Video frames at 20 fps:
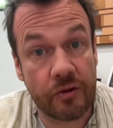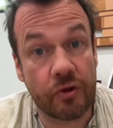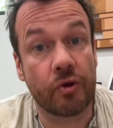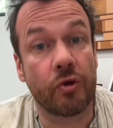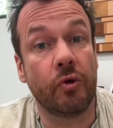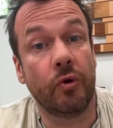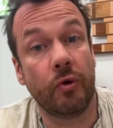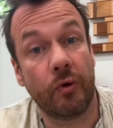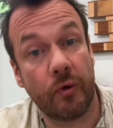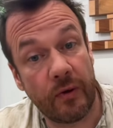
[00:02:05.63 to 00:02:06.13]

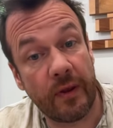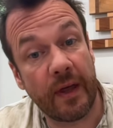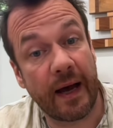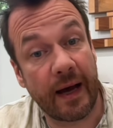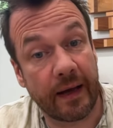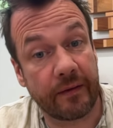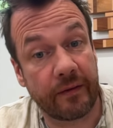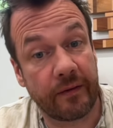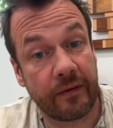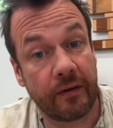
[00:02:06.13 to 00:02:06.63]
to
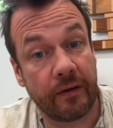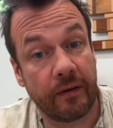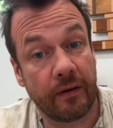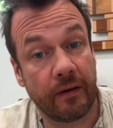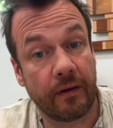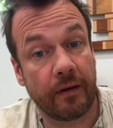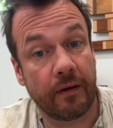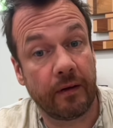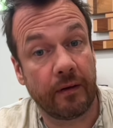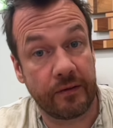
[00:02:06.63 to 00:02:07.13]
that
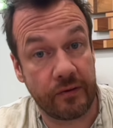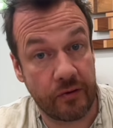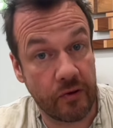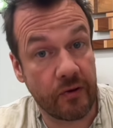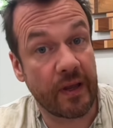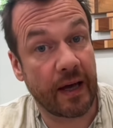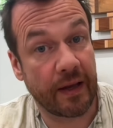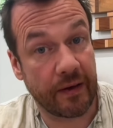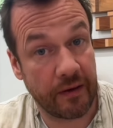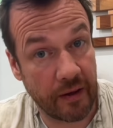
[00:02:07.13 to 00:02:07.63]
to
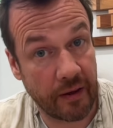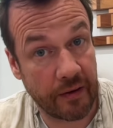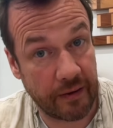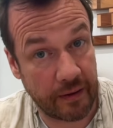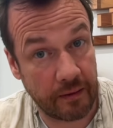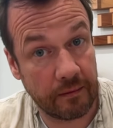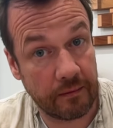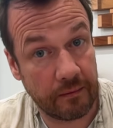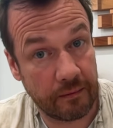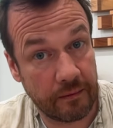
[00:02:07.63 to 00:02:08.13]
that nothing,
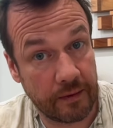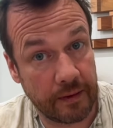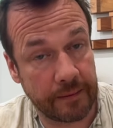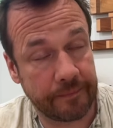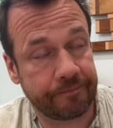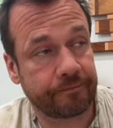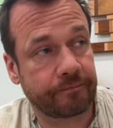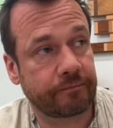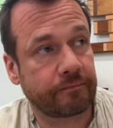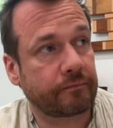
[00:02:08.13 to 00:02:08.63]
right?
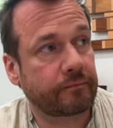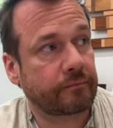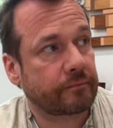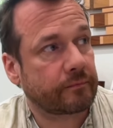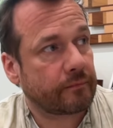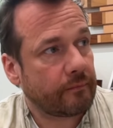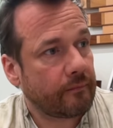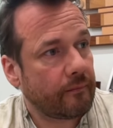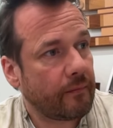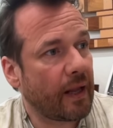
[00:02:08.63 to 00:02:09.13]

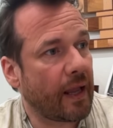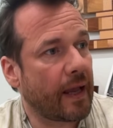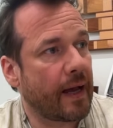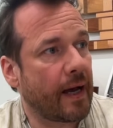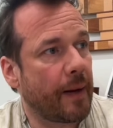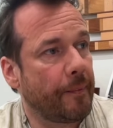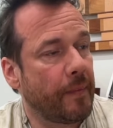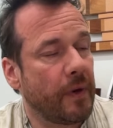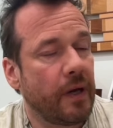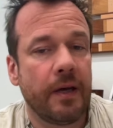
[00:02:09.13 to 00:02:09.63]

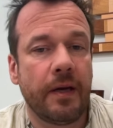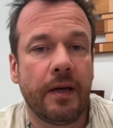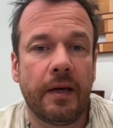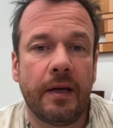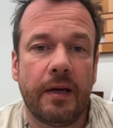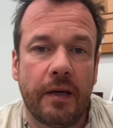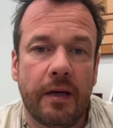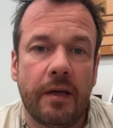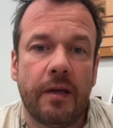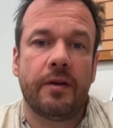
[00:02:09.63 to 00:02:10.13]
Um,
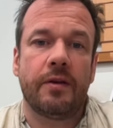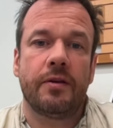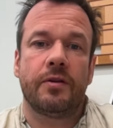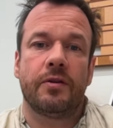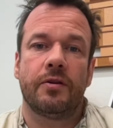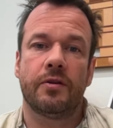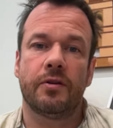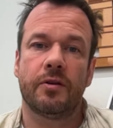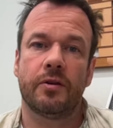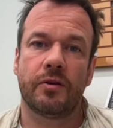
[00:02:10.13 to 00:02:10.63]

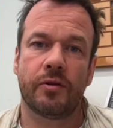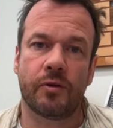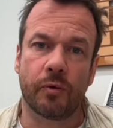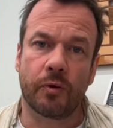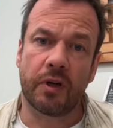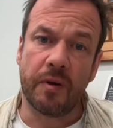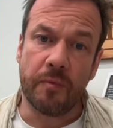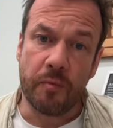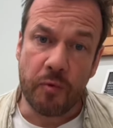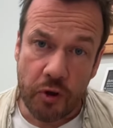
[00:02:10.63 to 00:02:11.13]
so
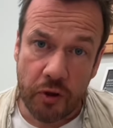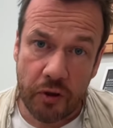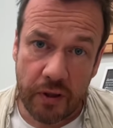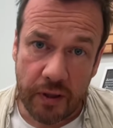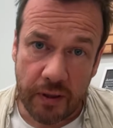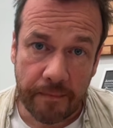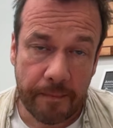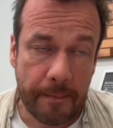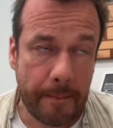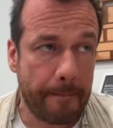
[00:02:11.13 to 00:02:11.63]

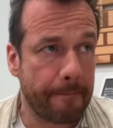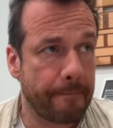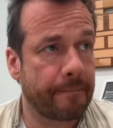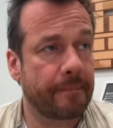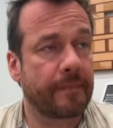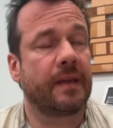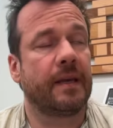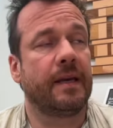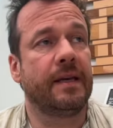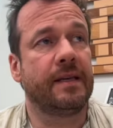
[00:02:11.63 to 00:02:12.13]
communion
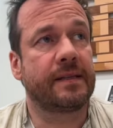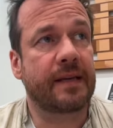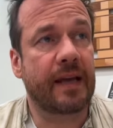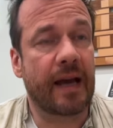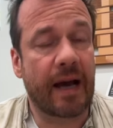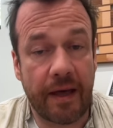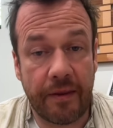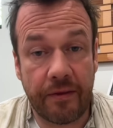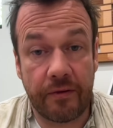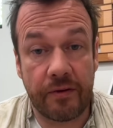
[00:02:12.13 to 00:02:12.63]
is
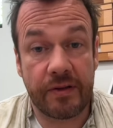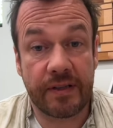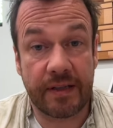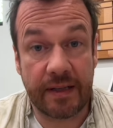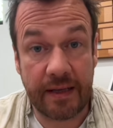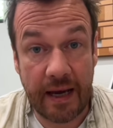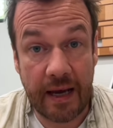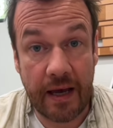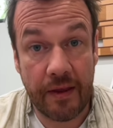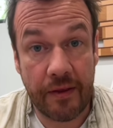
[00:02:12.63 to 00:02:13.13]
gathered
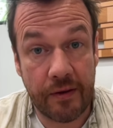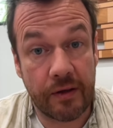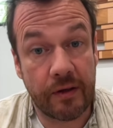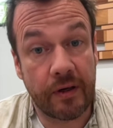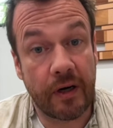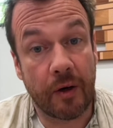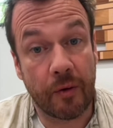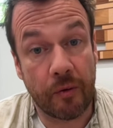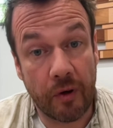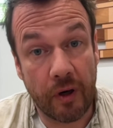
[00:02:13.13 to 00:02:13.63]
together
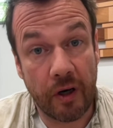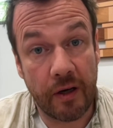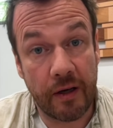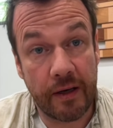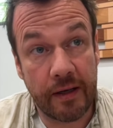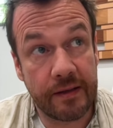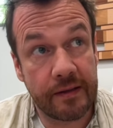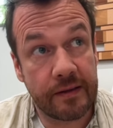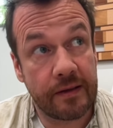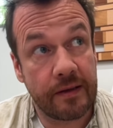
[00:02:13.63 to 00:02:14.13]

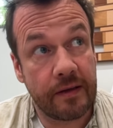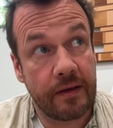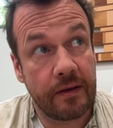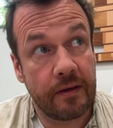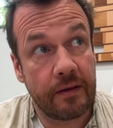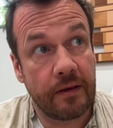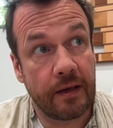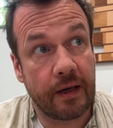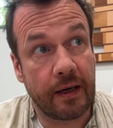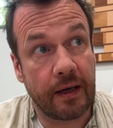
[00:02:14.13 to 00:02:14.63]
around
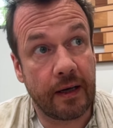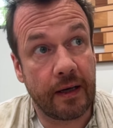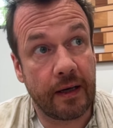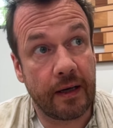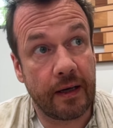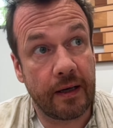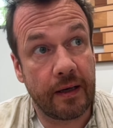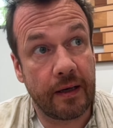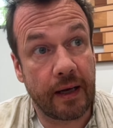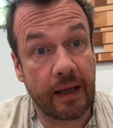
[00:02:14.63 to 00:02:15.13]

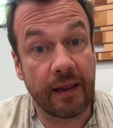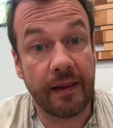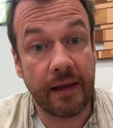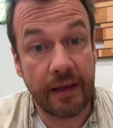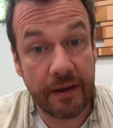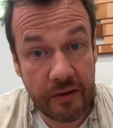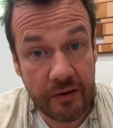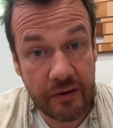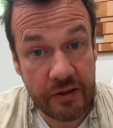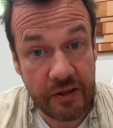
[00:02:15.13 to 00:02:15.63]
uh, a
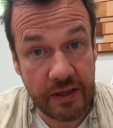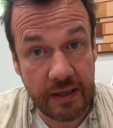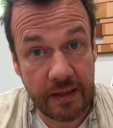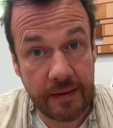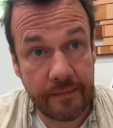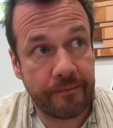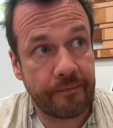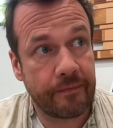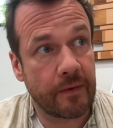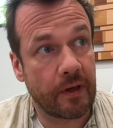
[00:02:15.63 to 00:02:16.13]
liturgy
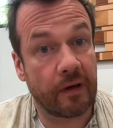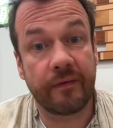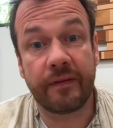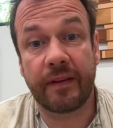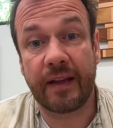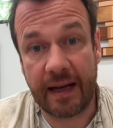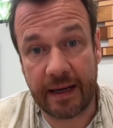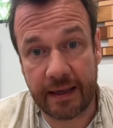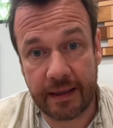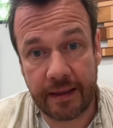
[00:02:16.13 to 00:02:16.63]
of
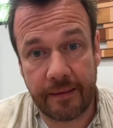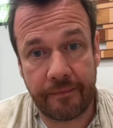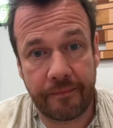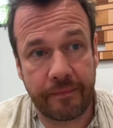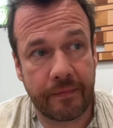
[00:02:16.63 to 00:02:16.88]
lack